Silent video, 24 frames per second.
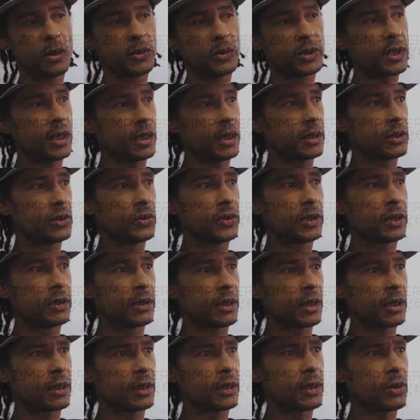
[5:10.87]
Started doing
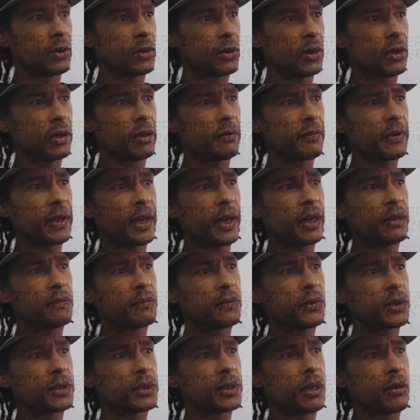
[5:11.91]
a whole lot of
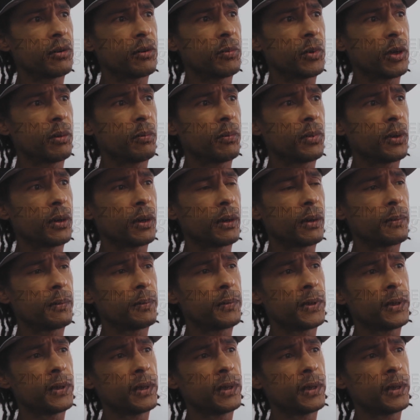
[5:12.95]
adverts, I remember.